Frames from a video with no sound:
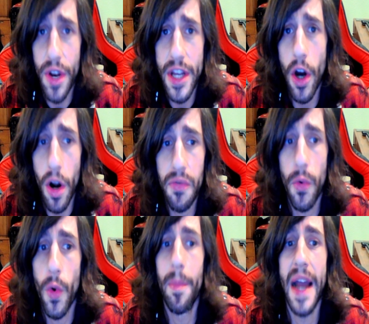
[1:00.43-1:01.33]
art
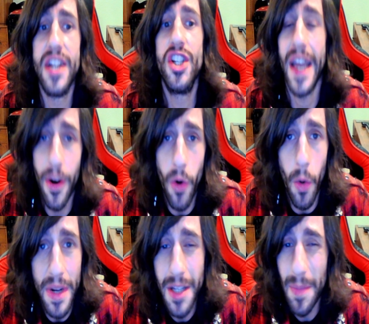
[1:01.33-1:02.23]
for my channel,
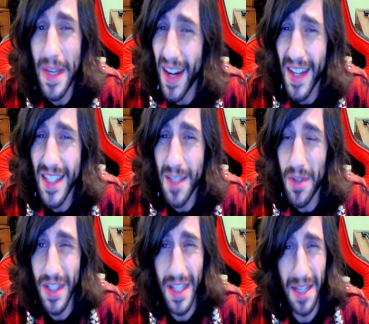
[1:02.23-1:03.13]
but to be honest,
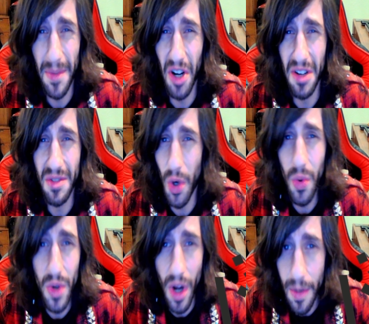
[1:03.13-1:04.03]
most of them are total
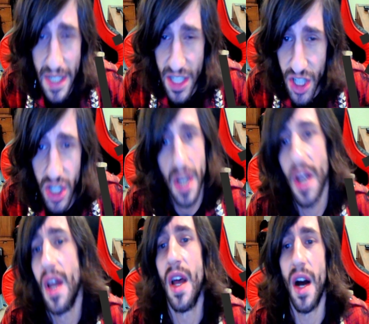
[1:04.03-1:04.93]
garbage.
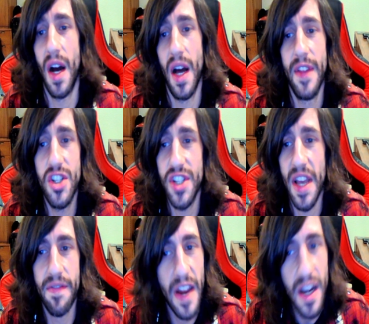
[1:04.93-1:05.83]
They usually
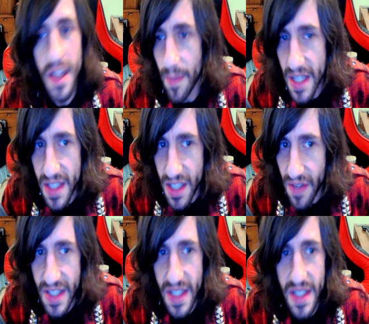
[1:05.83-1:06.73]
have very limited
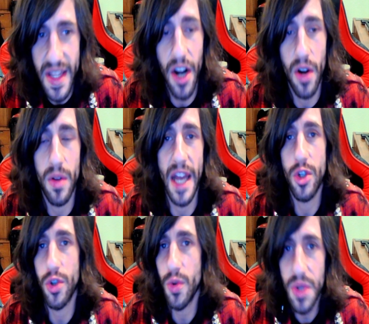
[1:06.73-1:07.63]
services that are like
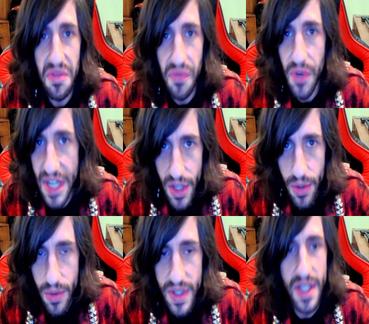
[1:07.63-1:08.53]
truly free to
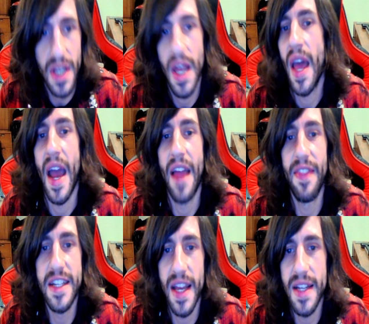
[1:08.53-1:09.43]
use, and
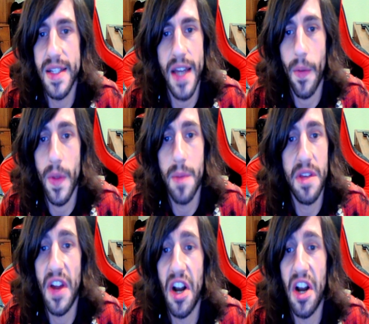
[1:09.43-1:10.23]
they tend to not only be very